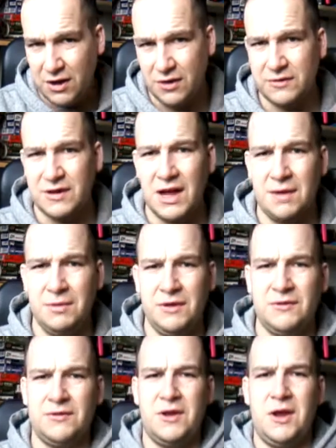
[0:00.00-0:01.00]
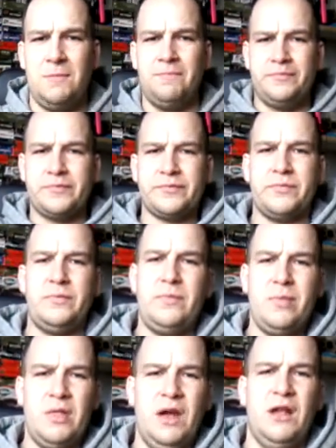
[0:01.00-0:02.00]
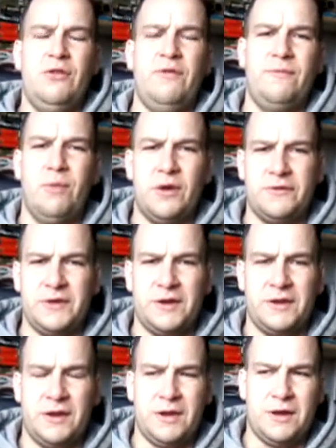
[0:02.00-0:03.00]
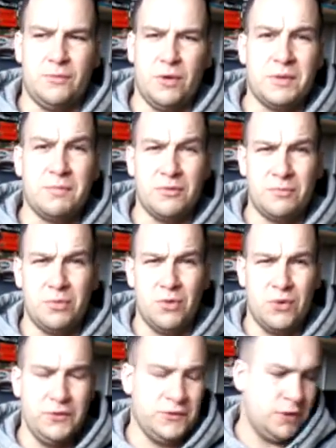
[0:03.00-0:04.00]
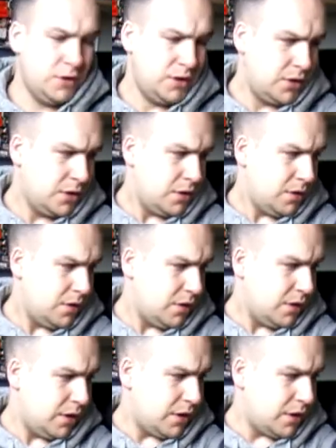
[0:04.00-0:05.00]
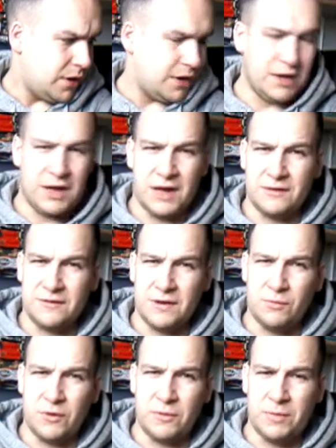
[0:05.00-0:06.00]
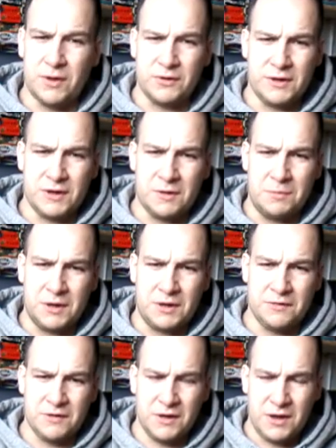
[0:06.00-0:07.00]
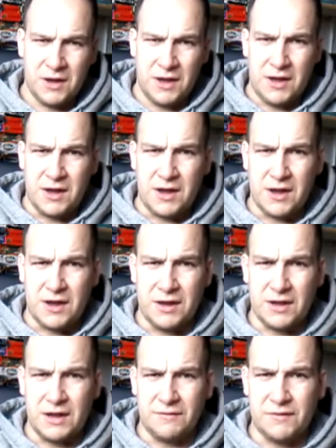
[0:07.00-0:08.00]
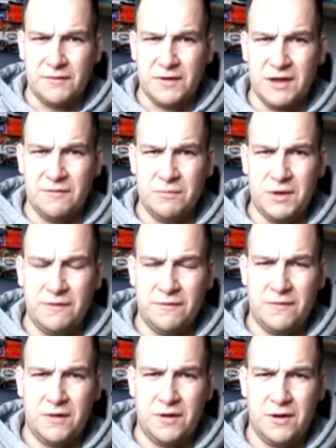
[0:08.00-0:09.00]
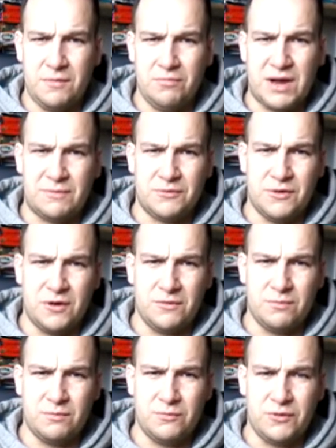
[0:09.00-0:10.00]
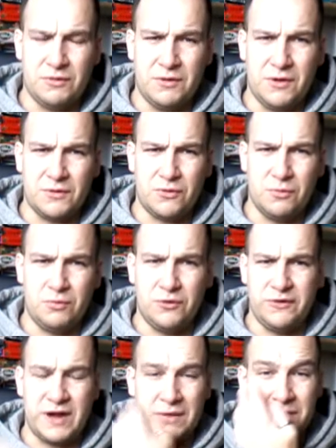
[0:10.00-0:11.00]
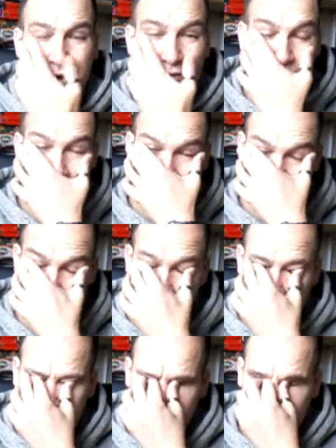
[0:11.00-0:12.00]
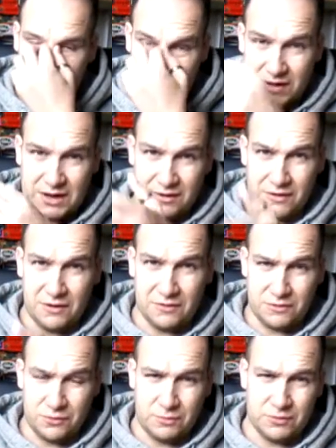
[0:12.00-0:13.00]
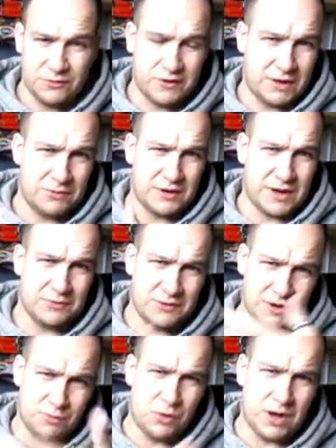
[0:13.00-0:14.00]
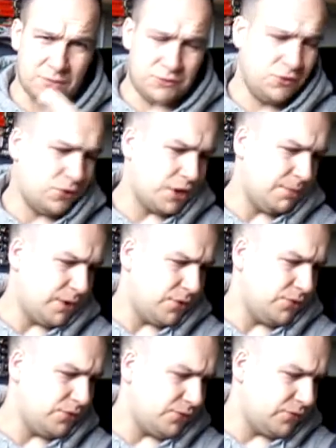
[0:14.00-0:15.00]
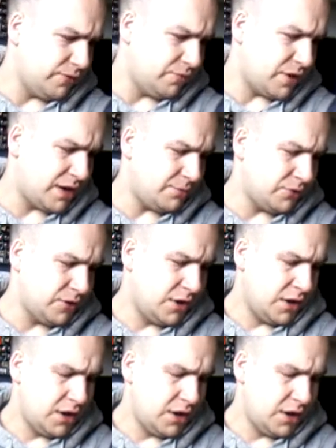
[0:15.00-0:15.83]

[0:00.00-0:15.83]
lot of the time it's I love watching what people have bought, and I like seeing what they're building at the minute. You'll have to forgive me for perhaps not doing the odd couple of shout outs. What I shall probably do is just add the odd couple of shout outs in while I'm talking about other stuff perhaps.